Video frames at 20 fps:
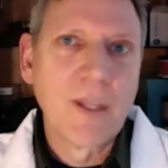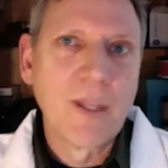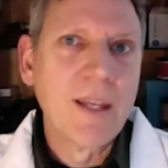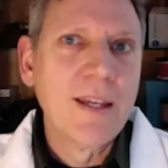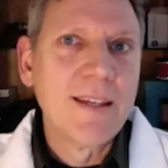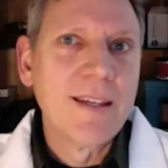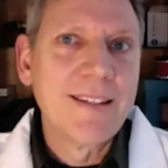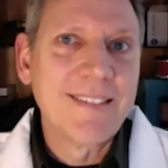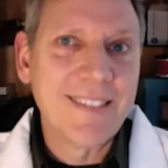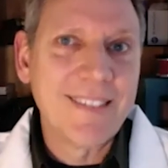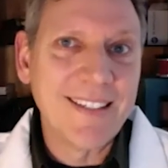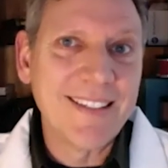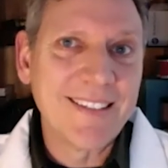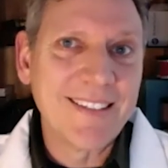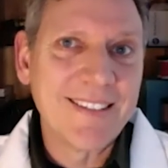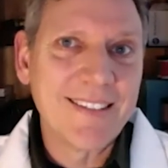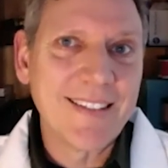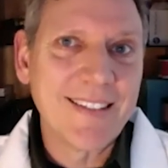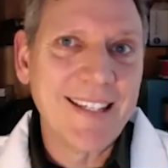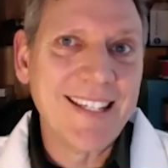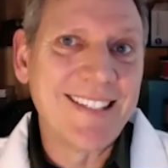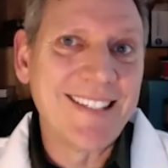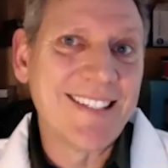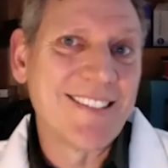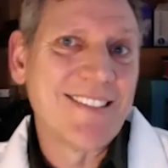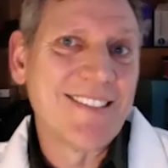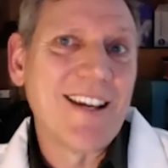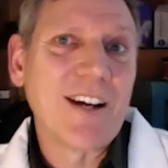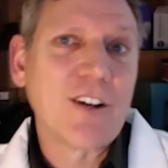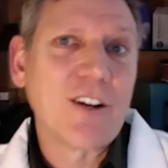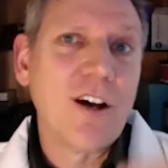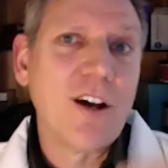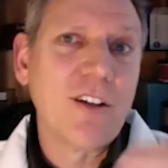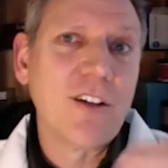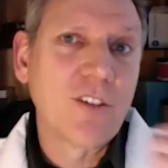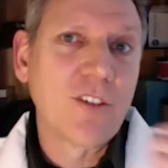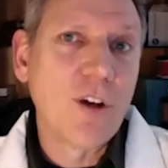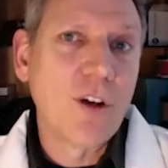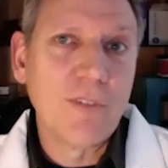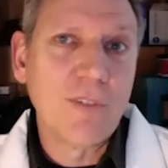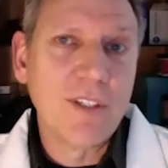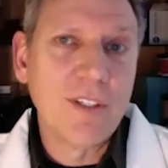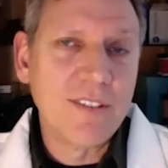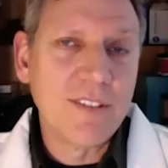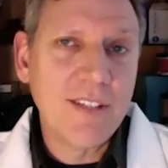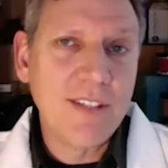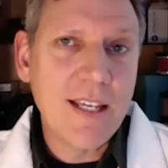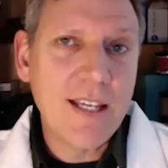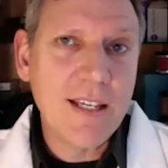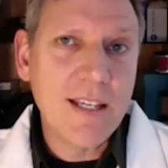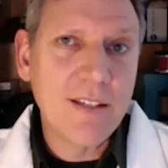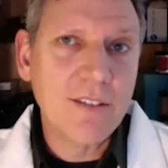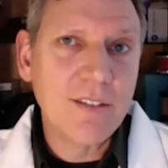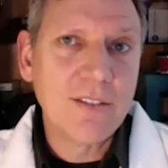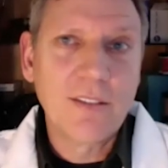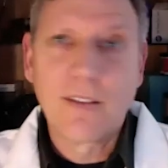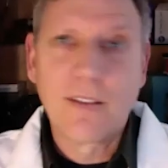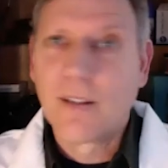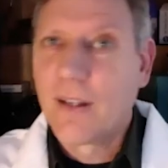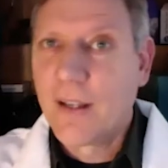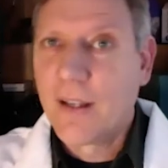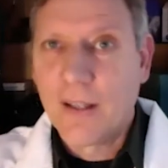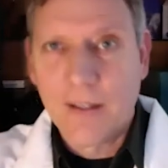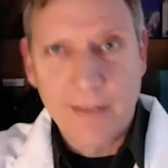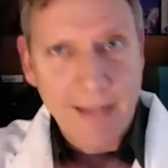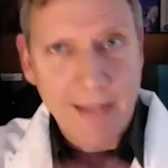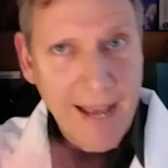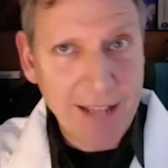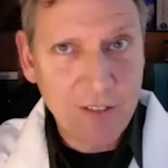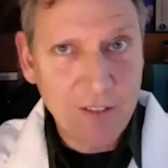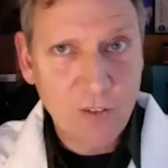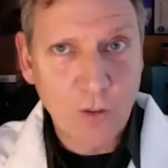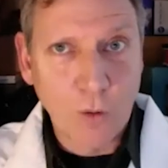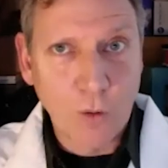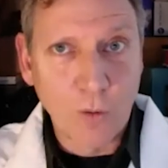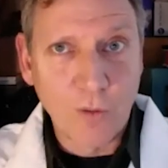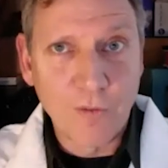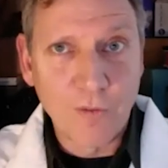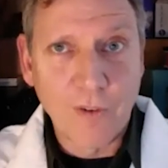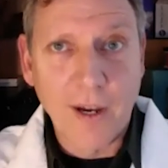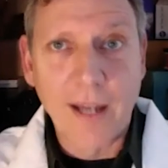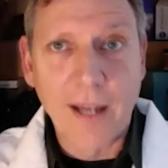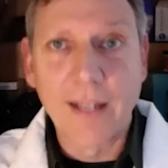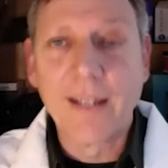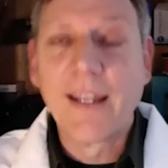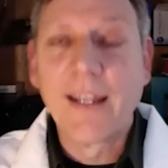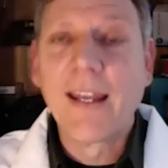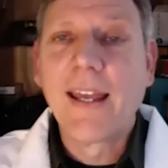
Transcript: since it does not cause COVID disease, that's totally fine.